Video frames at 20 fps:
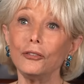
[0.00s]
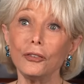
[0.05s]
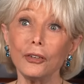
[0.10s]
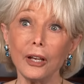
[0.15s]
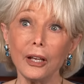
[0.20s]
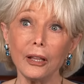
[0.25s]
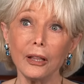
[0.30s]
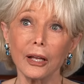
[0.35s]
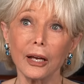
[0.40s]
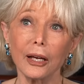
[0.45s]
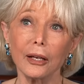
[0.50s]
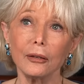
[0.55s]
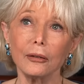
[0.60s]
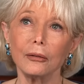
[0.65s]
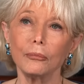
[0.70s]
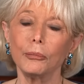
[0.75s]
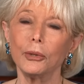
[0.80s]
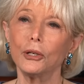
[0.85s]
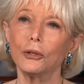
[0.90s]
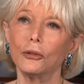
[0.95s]
say that
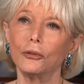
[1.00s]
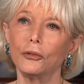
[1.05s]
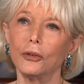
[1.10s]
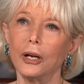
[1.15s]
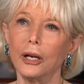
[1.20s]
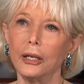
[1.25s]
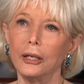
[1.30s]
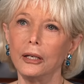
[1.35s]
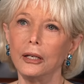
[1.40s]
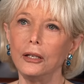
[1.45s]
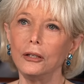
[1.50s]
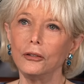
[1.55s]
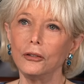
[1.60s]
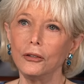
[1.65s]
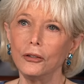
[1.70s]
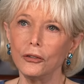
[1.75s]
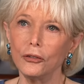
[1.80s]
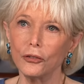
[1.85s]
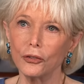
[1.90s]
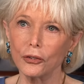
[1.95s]
because I need to
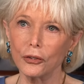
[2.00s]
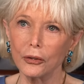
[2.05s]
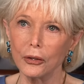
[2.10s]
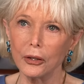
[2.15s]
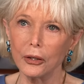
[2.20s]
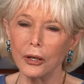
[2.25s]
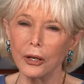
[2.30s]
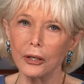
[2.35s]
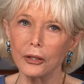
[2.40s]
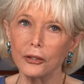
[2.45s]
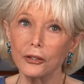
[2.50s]
dis- uh,